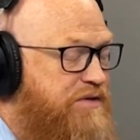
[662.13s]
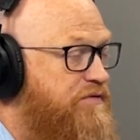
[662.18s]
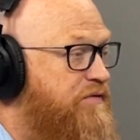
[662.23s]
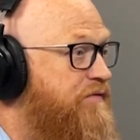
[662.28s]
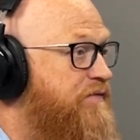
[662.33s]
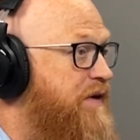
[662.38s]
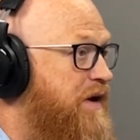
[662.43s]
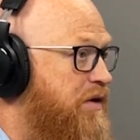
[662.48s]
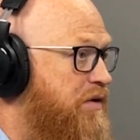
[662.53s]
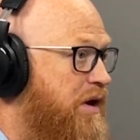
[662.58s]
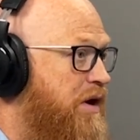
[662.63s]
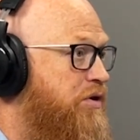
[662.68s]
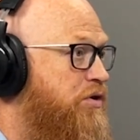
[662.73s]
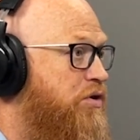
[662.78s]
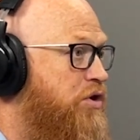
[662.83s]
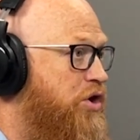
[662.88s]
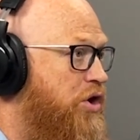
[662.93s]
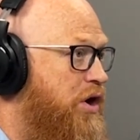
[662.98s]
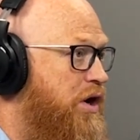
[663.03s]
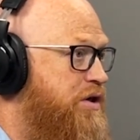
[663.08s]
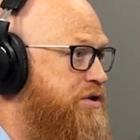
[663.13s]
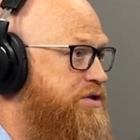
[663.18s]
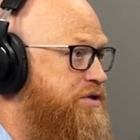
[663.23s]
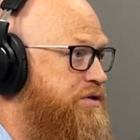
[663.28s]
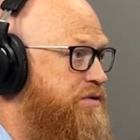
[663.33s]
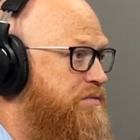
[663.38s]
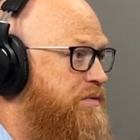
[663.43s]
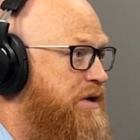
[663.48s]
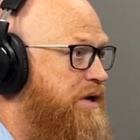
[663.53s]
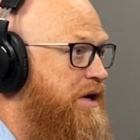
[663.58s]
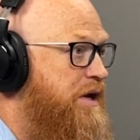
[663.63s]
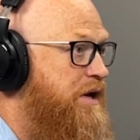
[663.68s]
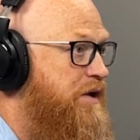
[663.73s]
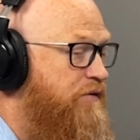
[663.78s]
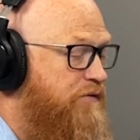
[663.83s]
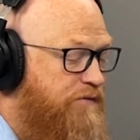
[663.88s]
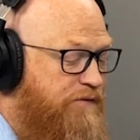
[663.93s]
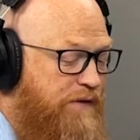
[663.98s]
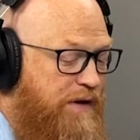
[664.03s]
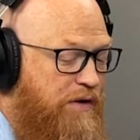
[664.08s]
Figure out your costs,
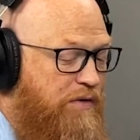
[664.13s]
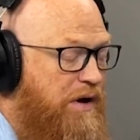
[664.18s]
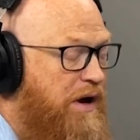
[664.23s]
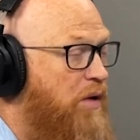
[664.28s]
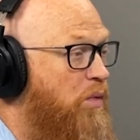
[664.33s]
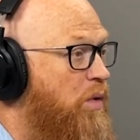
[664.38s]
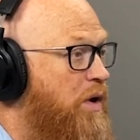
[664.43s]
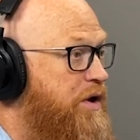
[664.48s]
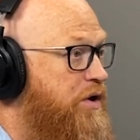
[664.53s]
figure out what